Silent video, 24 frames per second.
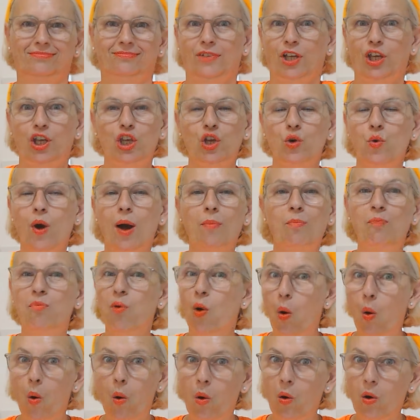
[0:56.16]
You are
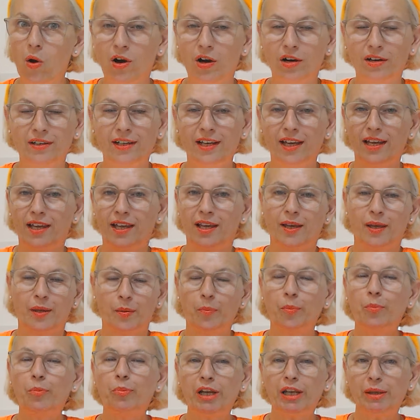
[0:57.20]
born
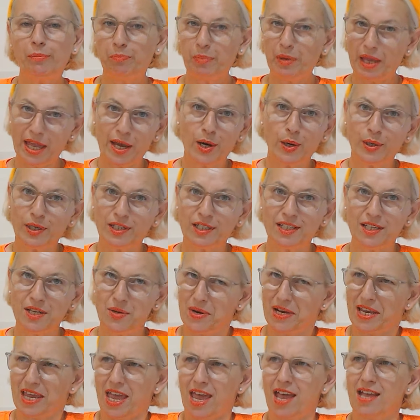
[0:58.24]
prepared. You are
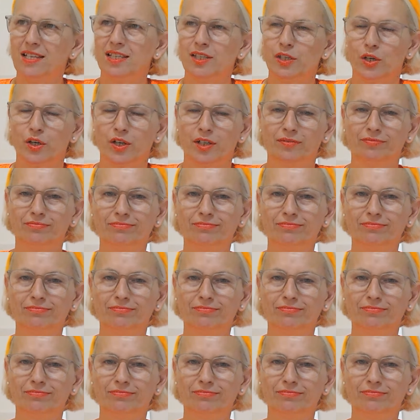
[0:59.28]
cancer.